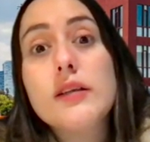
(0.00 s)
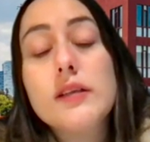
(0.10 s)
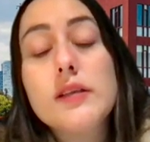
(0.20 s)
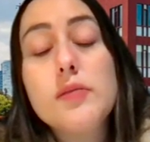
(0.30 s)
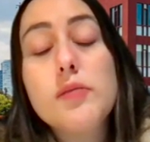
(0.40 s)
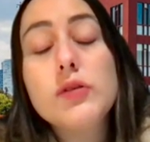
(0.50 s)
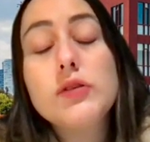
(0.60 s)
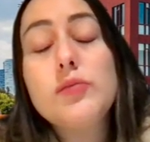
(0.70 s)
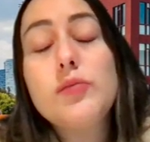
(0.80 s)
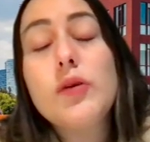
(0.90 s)
The most
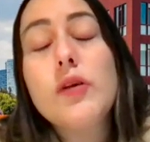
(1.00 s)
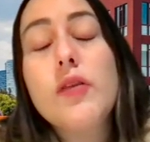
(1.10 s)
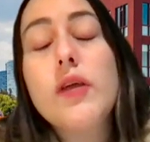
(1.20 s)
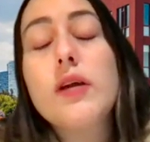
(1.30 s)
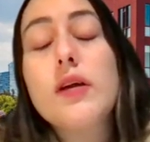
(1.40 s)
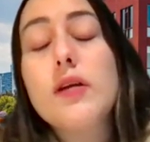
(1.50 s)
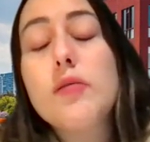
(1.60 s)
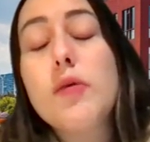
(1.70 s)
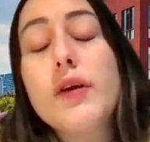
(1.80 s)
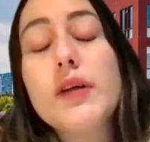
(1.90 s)
important thing in
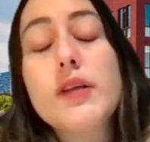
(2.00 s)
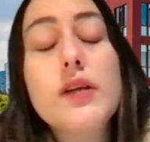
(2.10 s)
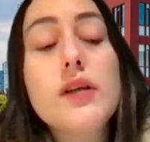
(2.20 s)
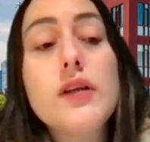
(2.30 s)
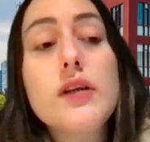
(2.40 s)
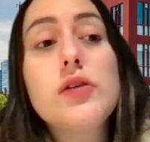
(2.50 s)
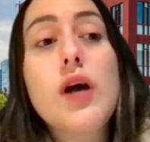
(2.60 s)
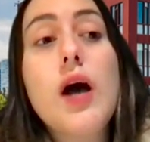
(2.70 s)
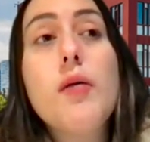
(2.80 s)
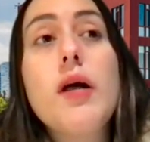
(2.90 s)
marketing is to
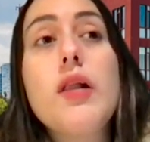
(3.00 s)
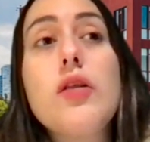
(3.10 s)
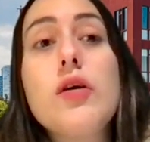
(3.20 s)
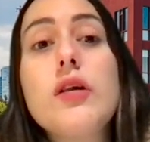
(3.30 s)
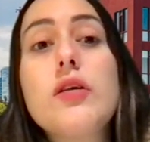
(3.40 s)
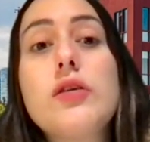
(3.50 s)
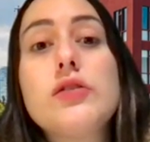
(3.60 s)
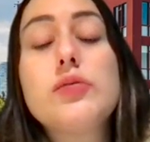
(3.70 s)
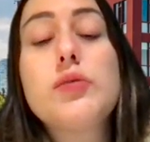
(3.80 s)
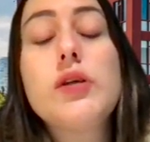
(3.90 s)
have a loyal
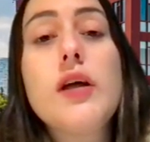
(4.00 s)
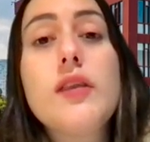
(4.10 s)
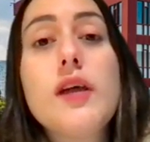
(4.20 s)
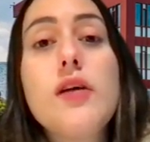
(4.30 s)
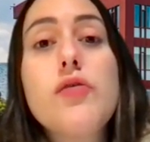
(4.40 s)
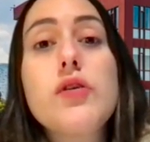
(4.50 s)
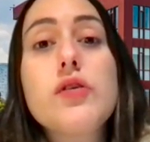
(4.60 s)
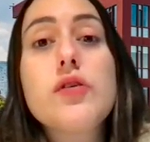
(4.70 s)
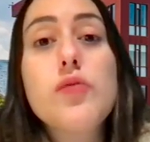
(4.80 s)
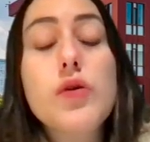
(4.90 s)
consumer and they
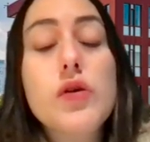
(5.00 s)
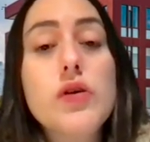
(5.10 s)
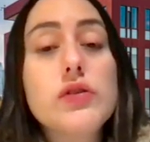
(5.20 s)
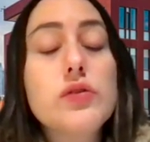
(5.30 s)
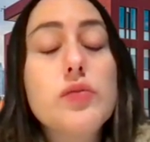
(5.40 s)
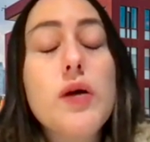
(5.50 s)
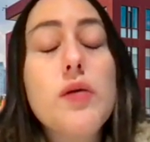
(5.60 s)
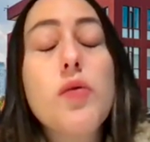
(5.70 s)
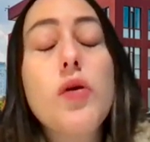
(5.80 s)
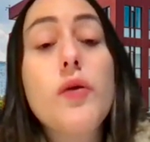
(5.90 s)
return with us to buy
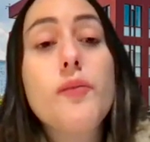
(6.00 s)
more.